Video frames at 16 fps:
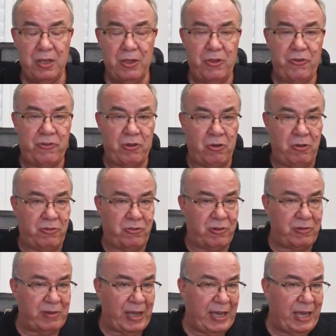So
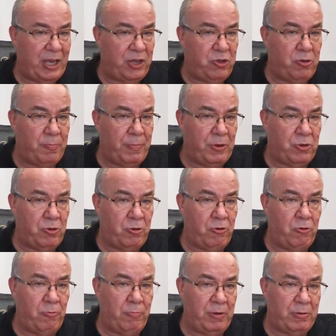today
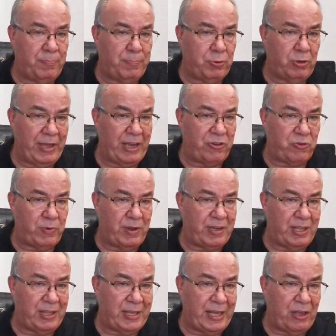you pull out
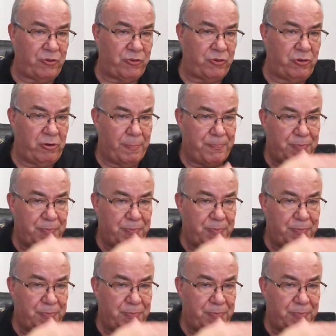20,000.